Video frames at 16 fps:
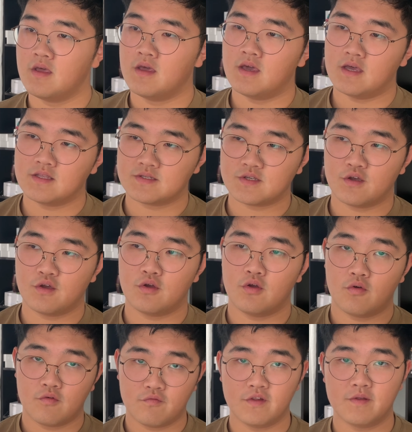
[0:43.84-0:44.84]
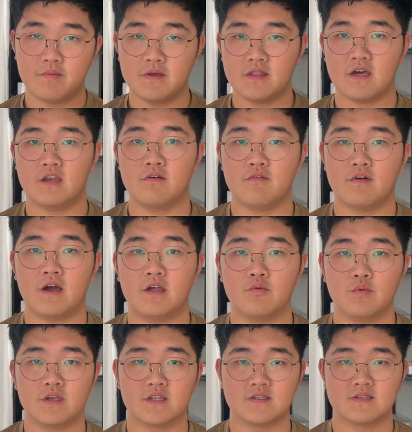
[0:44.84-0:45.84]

And so flipping that around, we can